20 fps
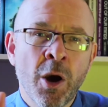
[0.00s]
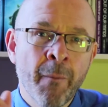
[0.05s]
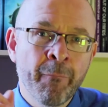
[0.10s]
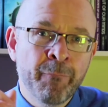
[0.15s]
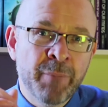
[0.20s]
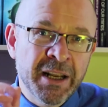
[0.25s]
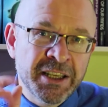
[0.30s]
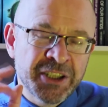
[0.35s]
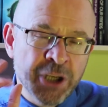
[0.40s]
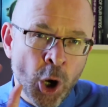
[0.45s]

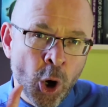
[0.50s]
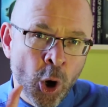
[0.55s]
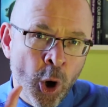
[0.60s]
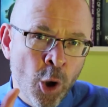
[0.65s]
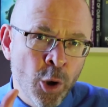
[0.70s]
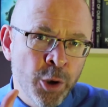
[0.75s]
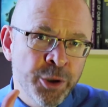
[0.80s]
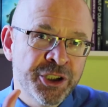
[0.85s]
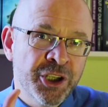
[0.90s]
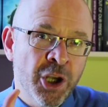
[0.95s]
But it's
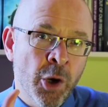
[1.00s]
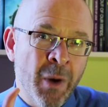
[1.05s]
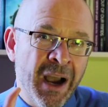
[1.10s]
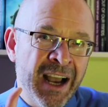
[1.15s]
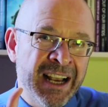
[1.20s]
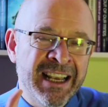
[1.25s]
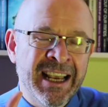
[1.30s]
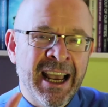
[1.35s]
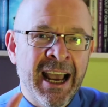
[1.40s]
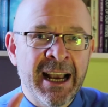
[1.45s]
also
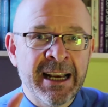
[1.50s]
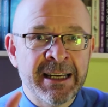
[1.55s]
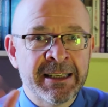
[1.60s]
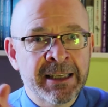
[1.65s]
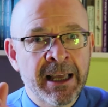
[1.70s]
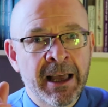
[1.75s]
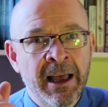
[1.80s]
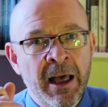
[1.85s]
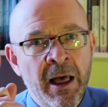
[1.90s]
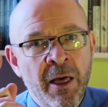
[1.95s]
a
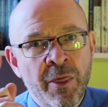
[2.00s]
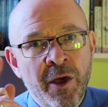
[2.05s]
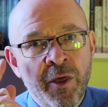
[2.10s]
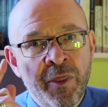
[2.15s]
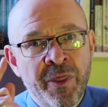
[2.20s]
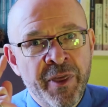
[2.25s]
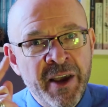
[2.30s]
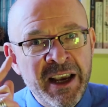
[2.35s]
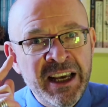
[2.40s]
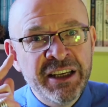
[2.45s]
case
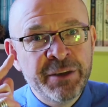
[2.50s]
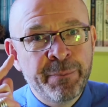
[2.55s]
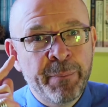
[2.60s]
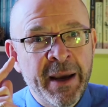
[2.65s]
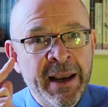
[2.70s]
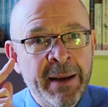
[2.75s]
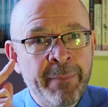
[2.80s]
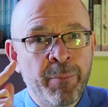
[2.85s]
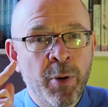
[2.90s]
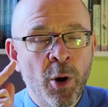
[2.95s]
that these
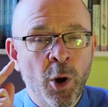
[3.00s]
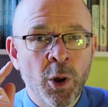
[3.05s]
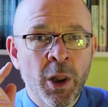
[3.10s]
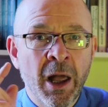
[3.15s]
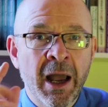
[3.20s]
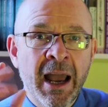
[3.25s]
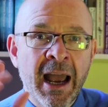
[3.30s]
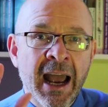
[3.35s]
people